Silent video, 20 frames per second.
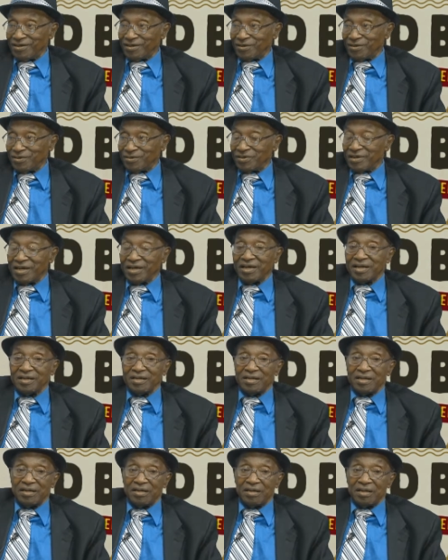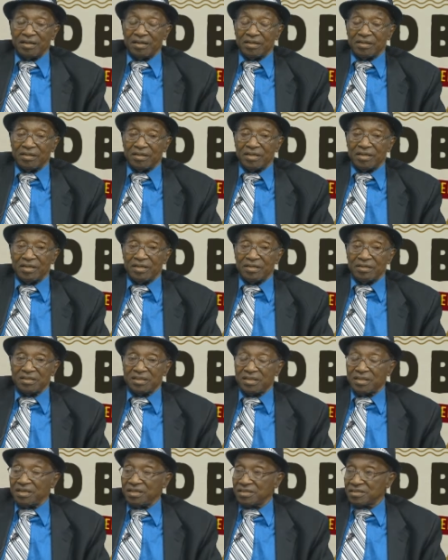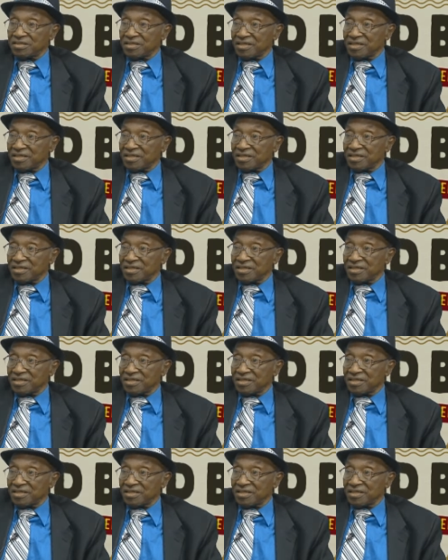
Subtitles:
You know, and these